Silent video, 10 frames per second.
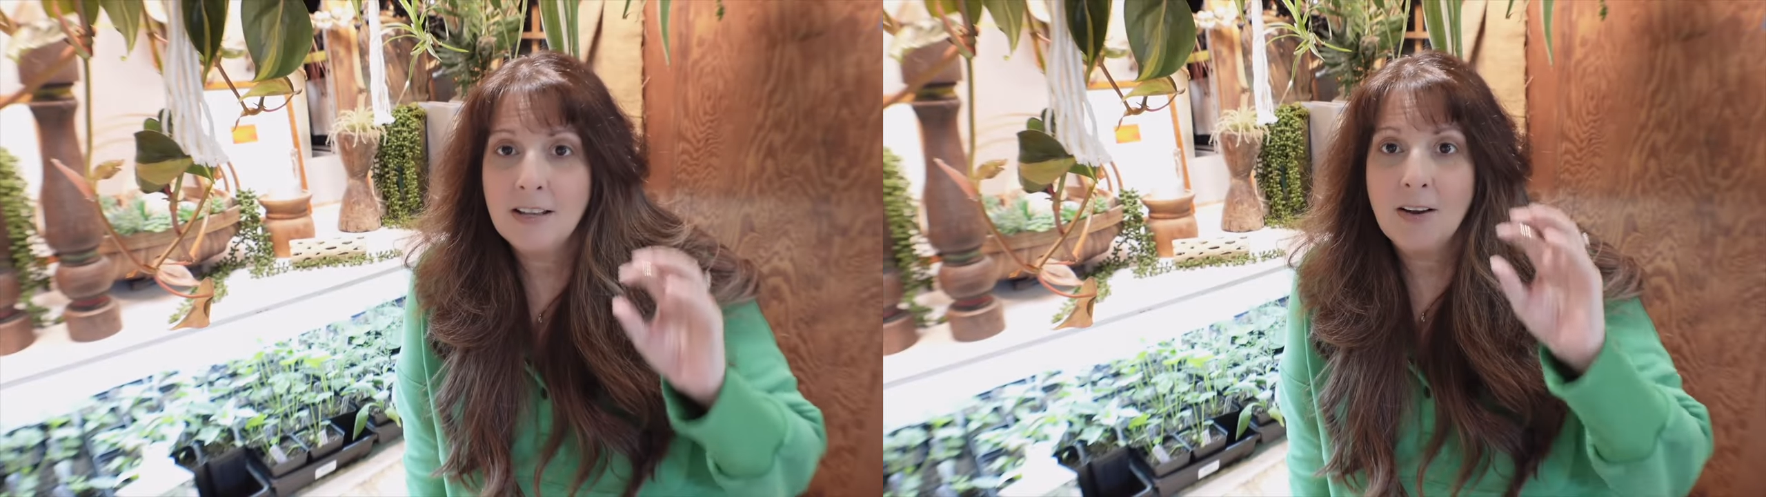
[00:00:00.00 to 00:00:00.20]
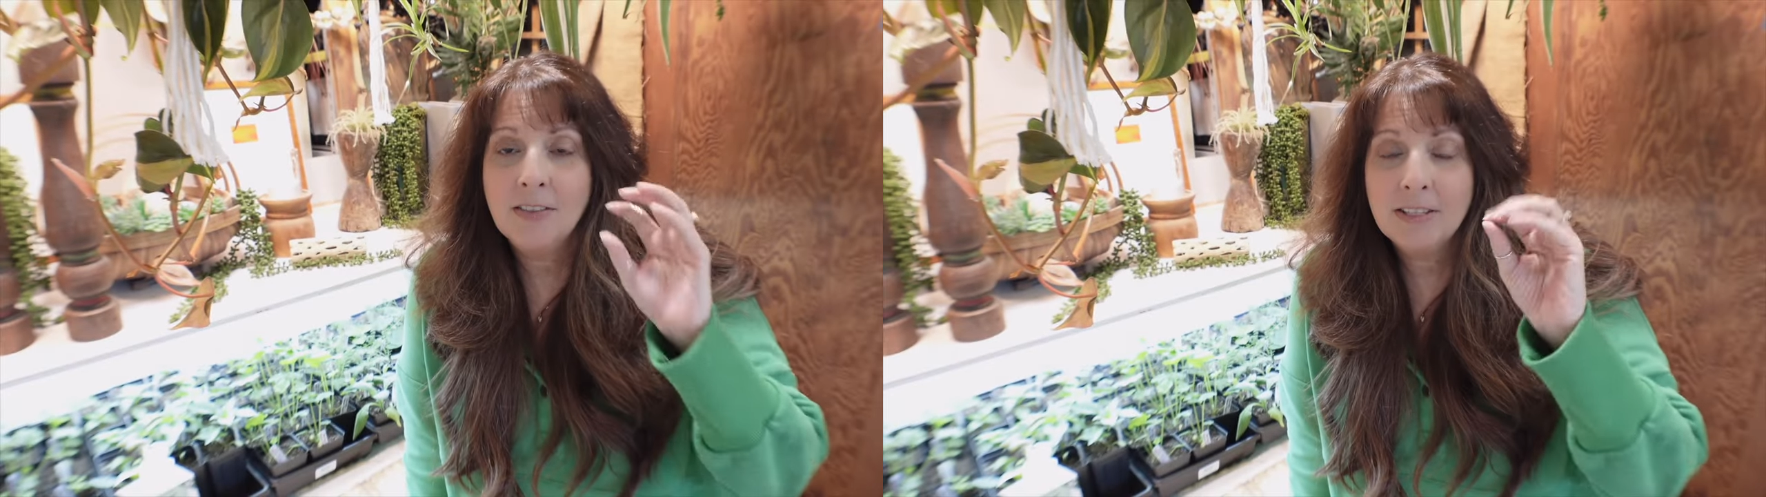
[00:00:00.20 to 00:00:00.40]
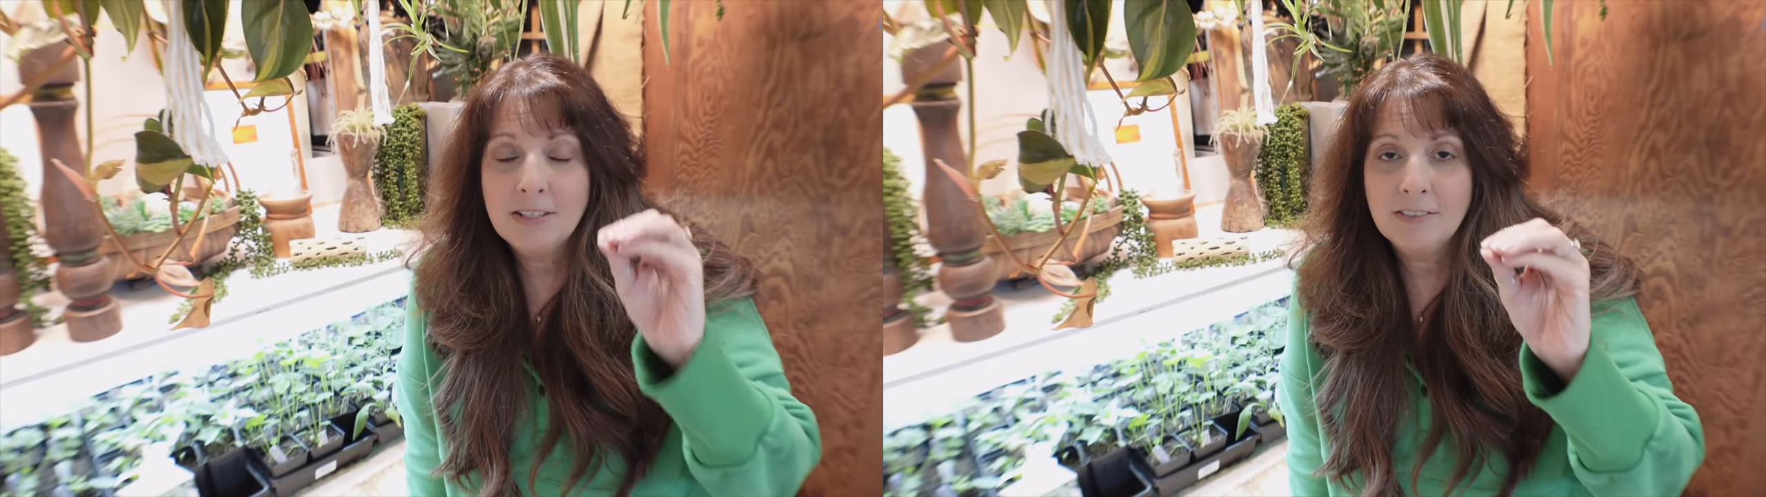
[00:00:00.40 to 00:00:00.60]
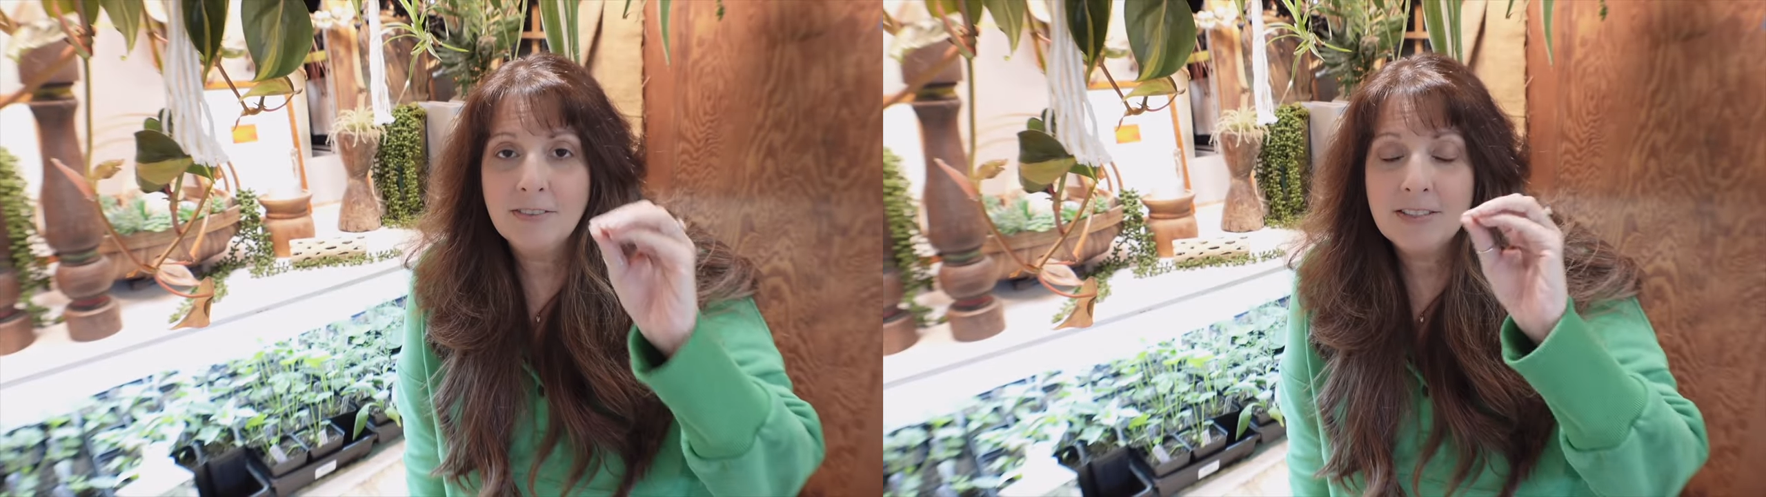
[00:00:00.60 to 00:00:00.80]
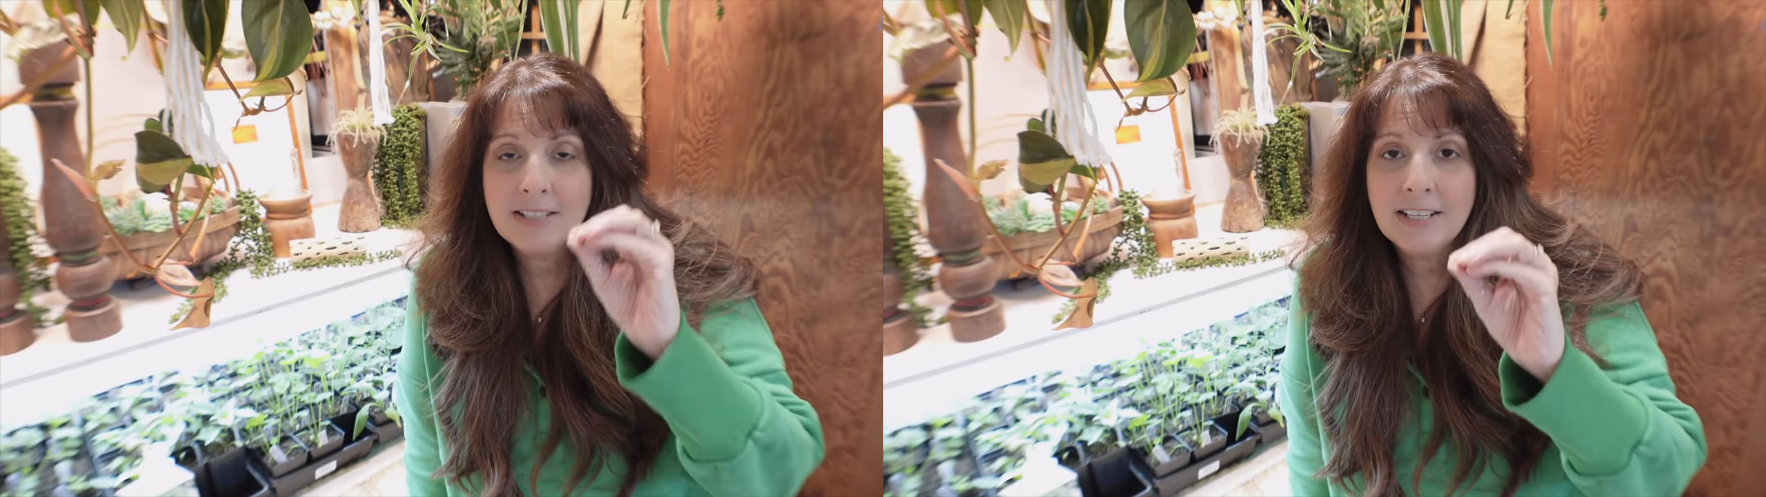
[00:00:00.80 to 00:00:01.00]
on the
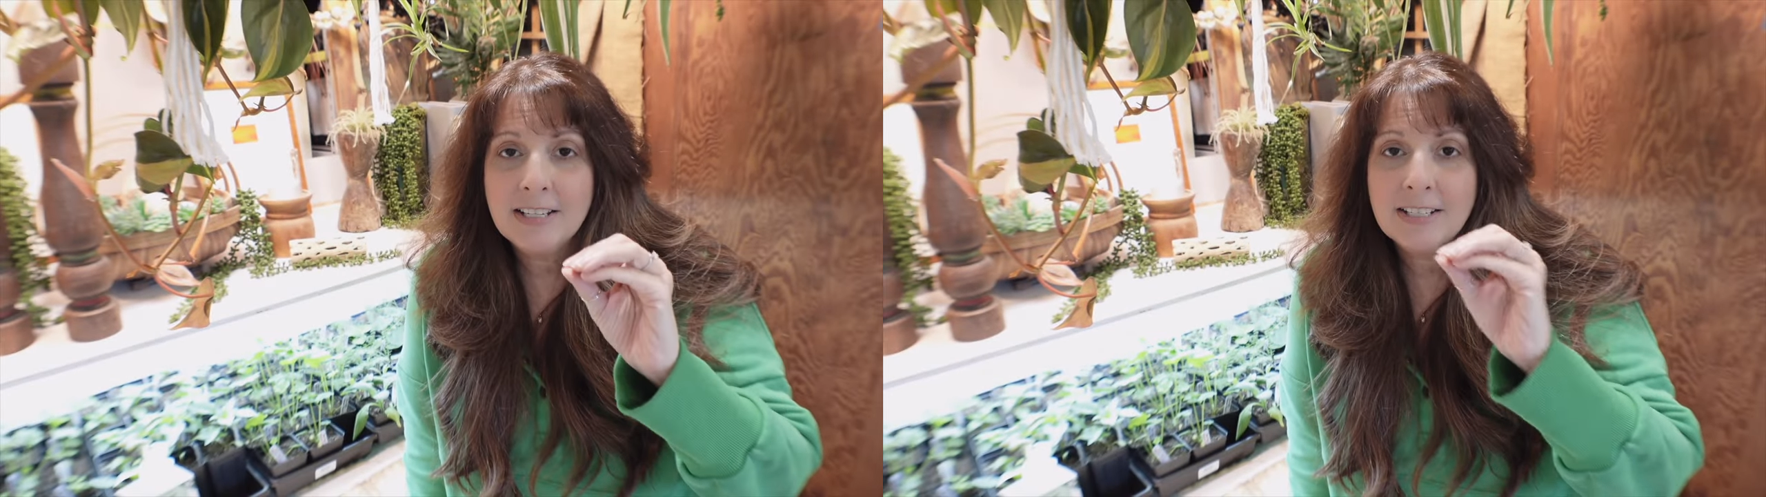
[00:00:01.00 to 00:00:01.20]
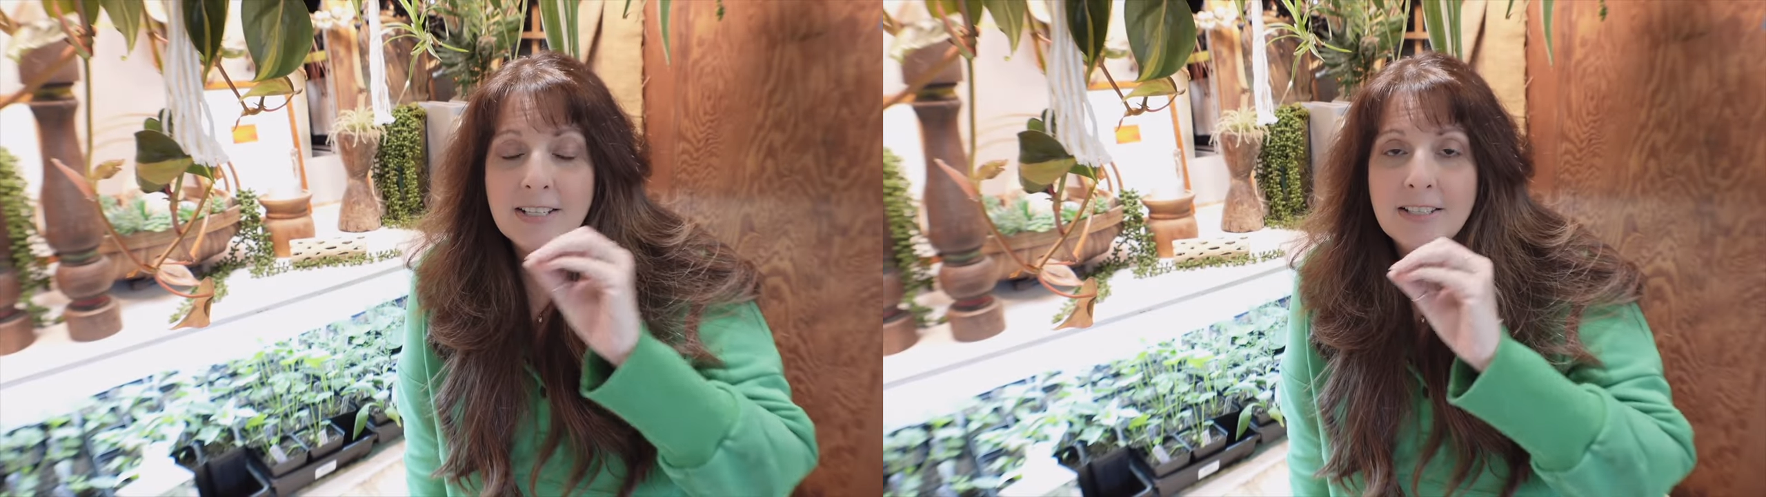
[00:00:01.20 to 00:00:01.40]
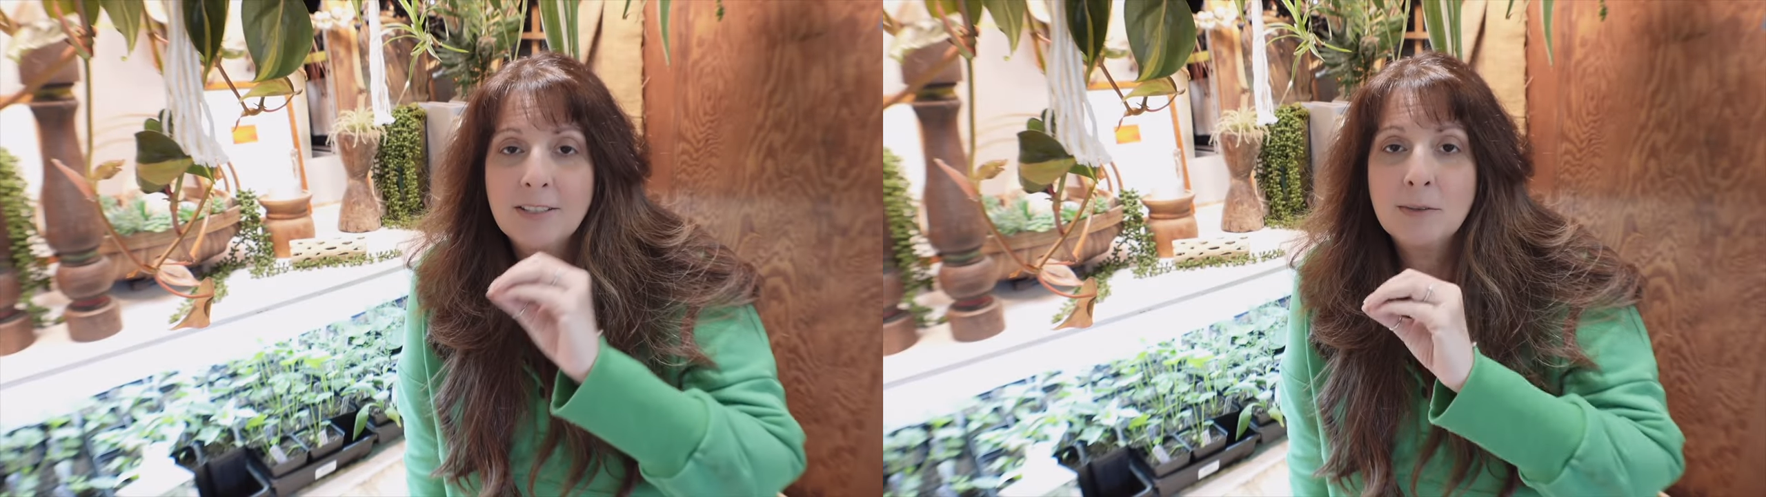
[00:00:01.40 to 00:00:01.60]
different stages as they